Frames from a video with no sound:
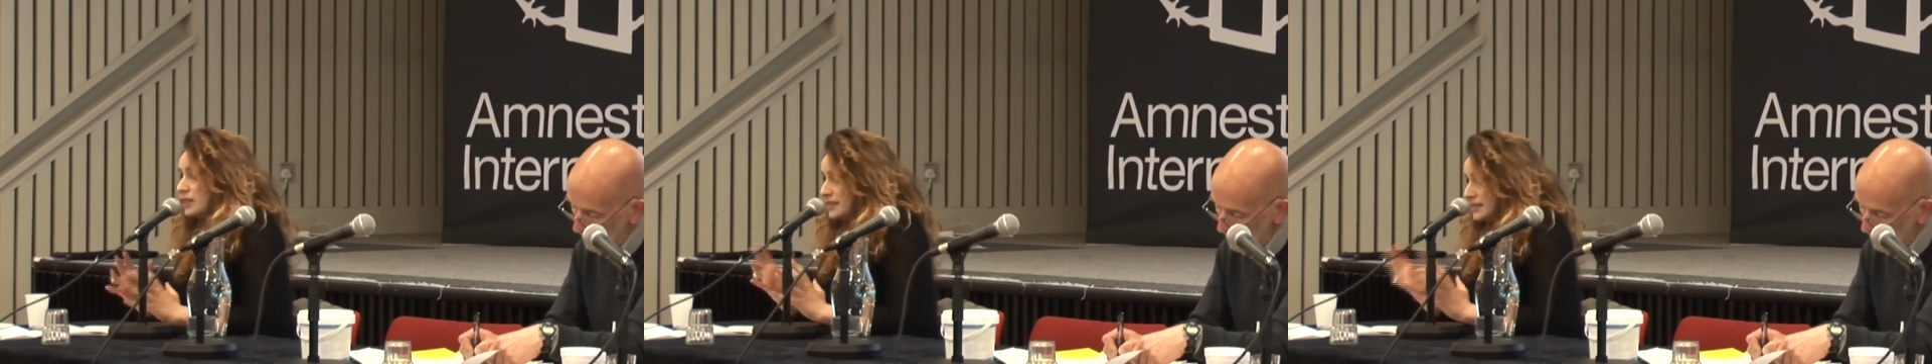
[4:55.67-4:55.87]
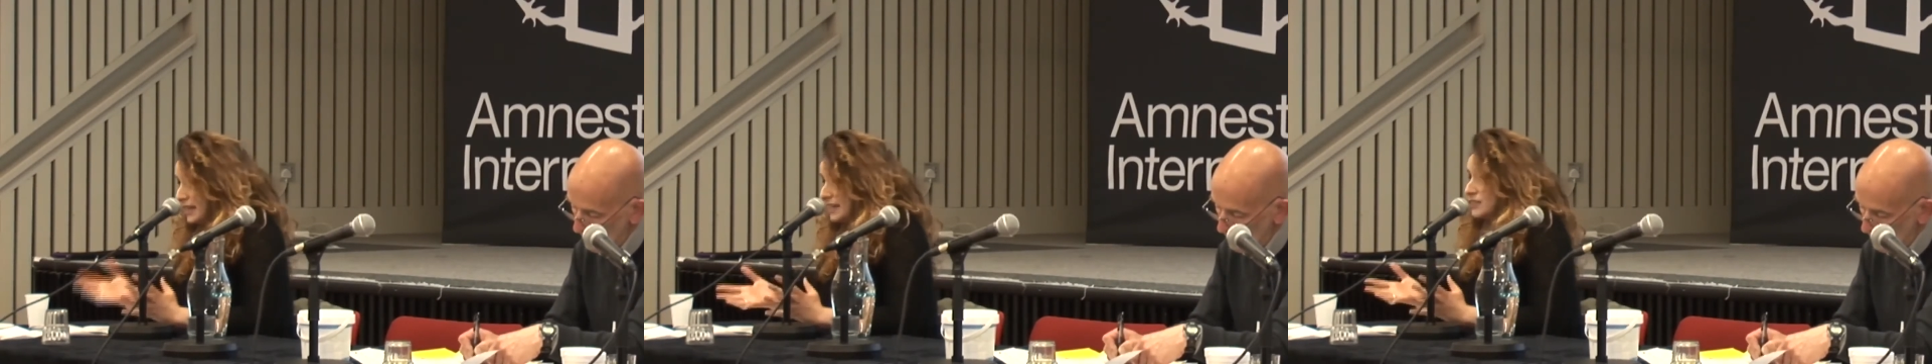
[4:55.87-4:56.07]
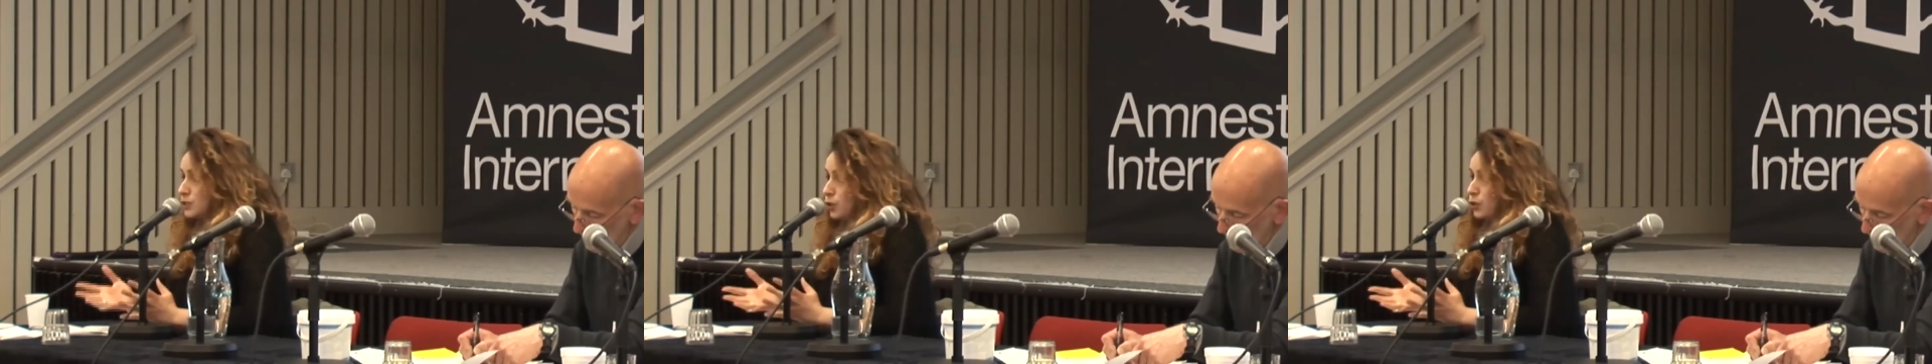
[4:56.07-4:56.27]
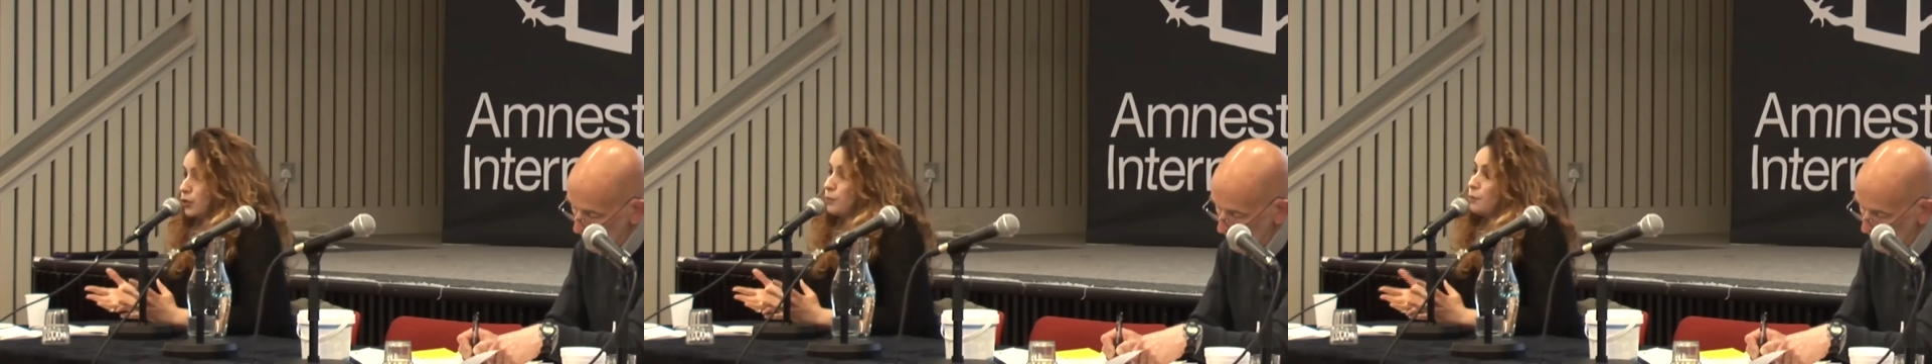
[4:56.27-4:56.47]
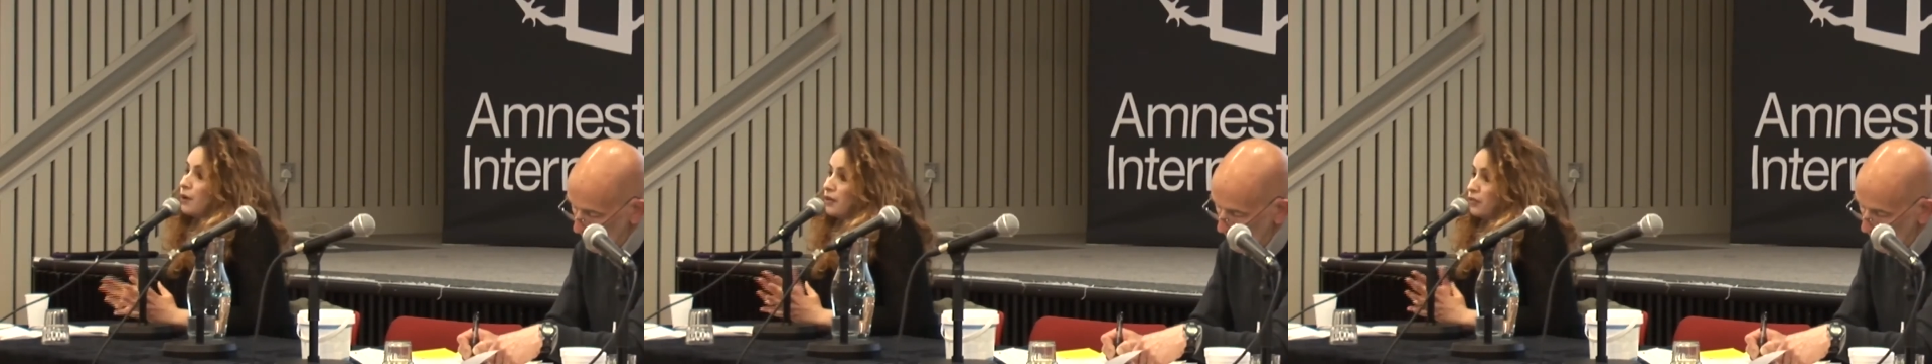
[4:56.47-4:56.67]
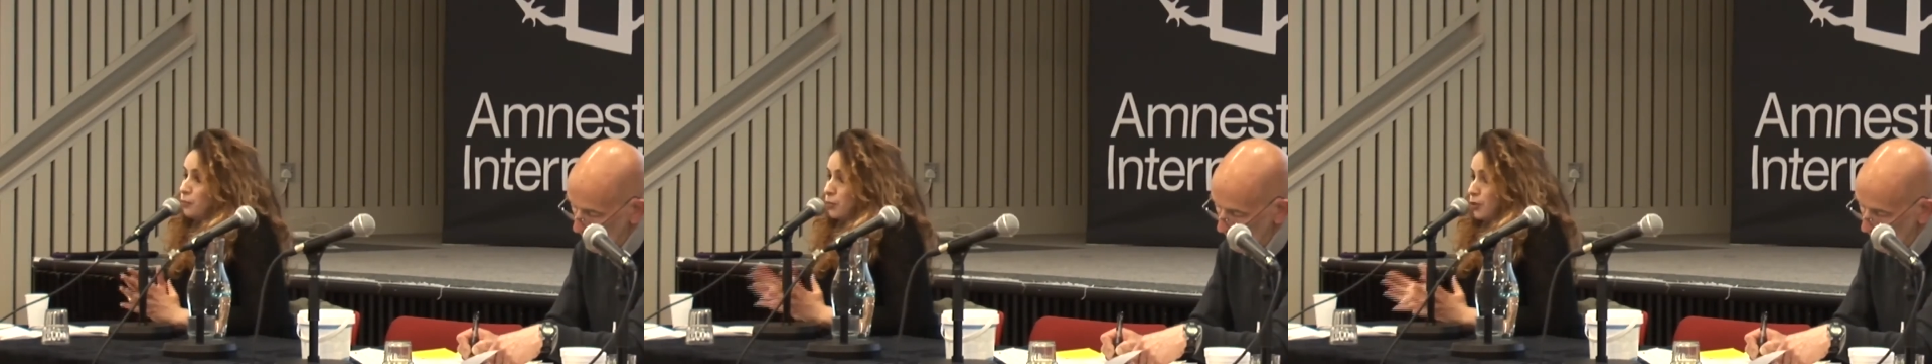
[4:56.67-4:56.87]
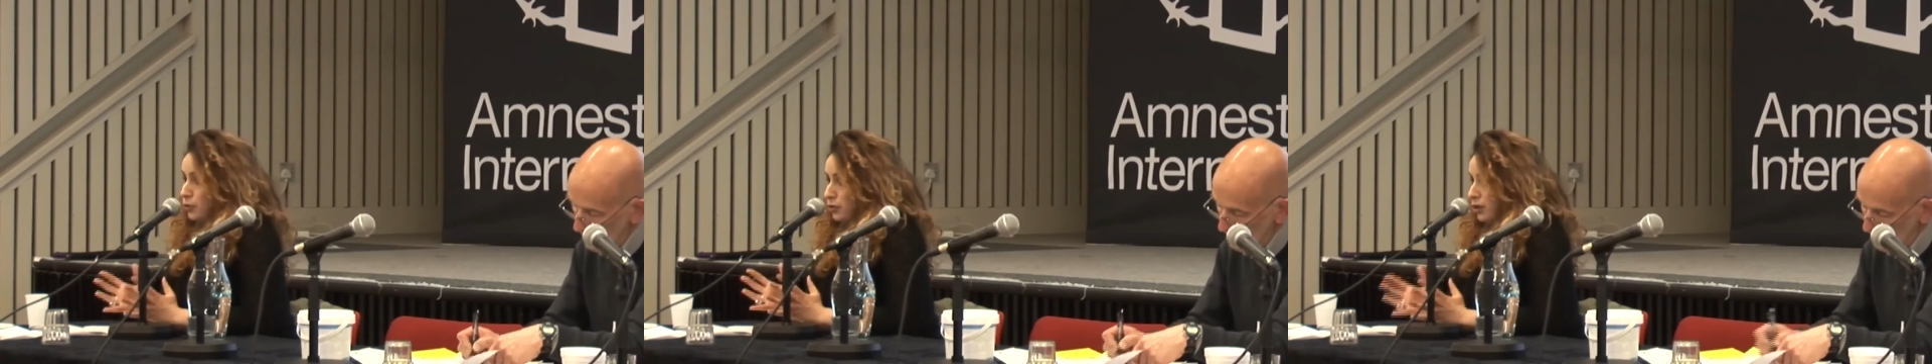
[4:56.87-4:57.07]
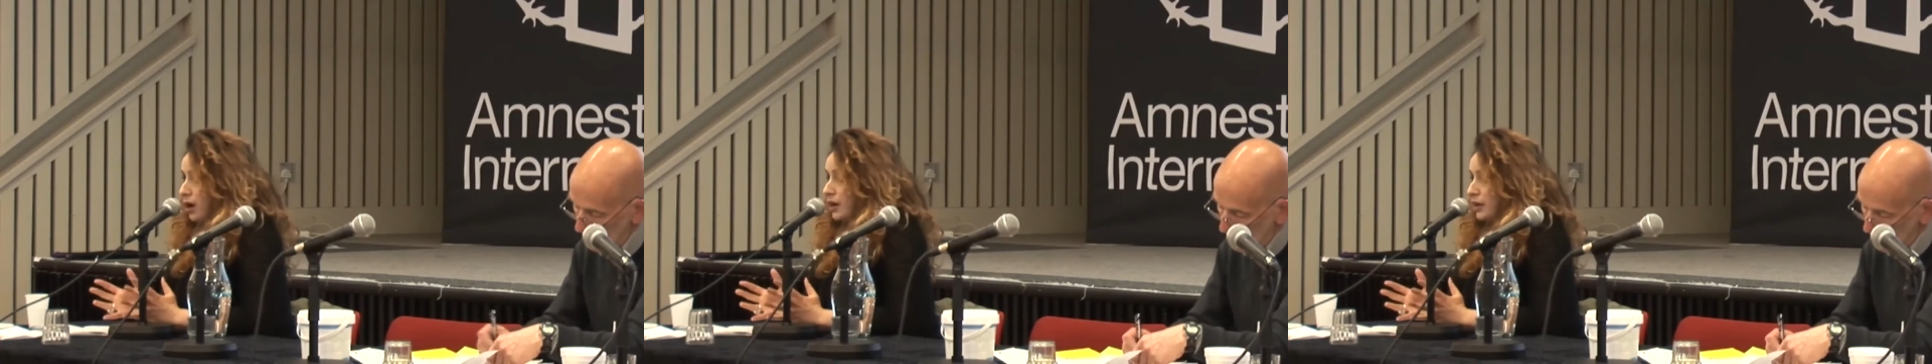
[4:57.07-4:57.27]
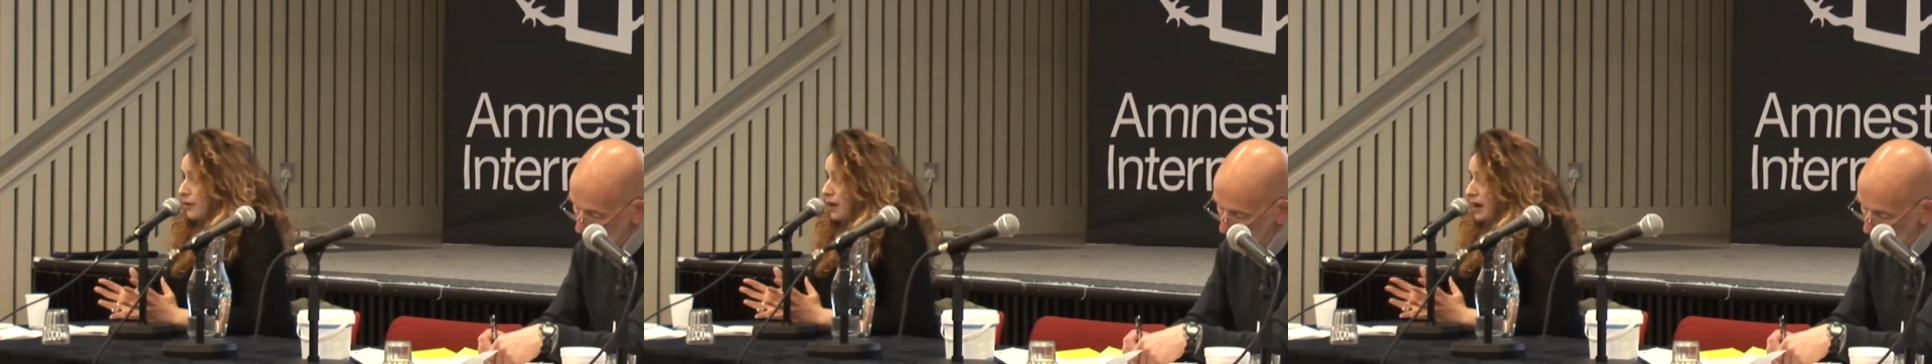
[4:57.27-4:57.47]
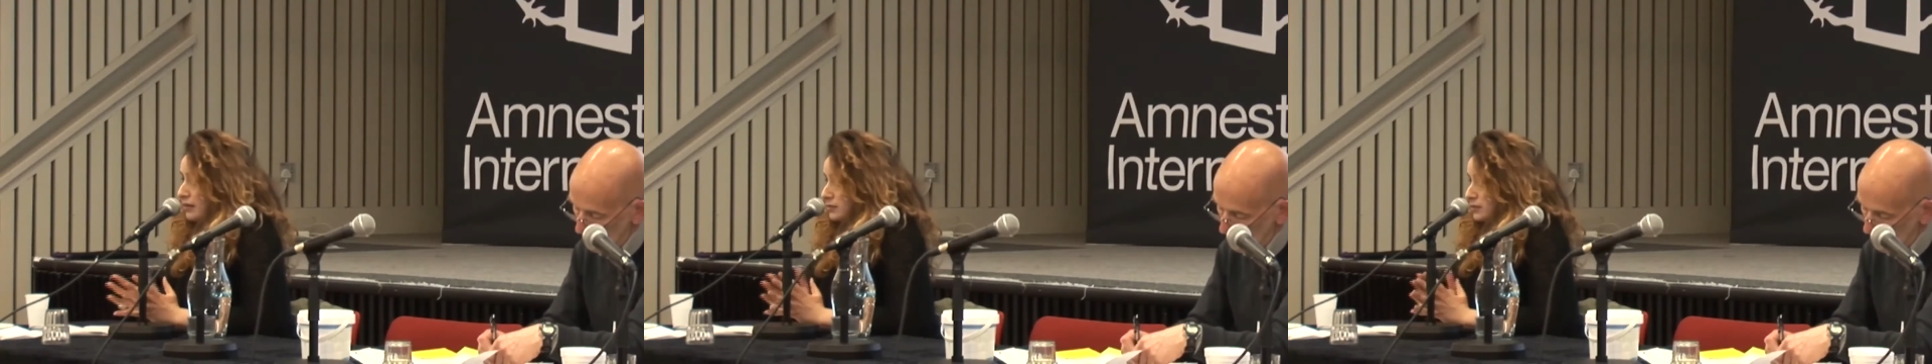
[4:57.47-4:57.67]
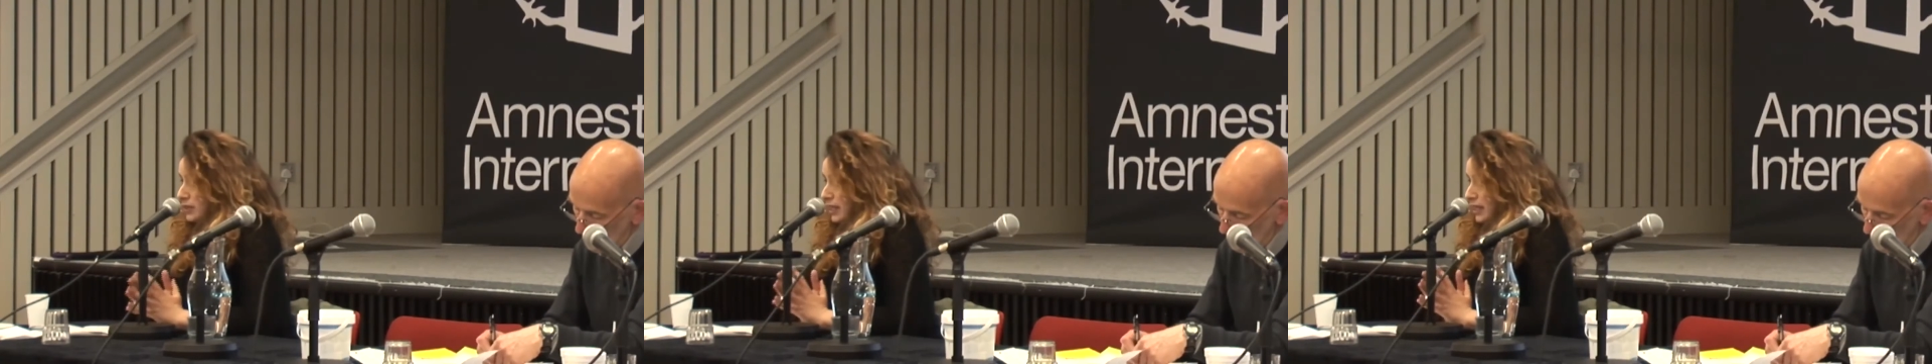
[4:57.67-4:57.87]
tend to occupy the moral high ground